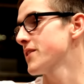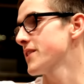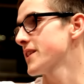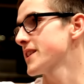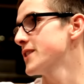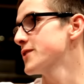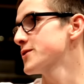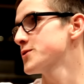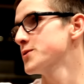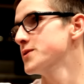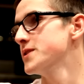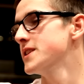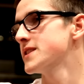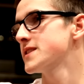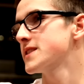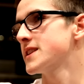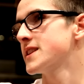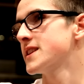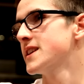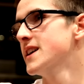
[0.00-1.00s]
I think now 2
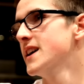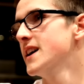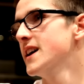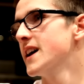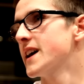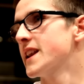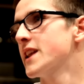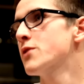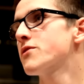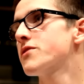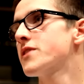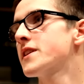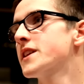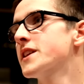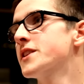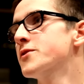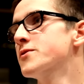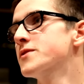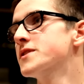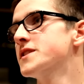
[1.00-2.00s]
years, and everything
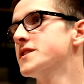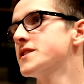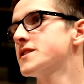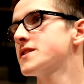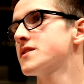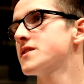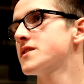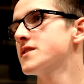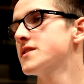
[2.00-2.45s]
they do, they just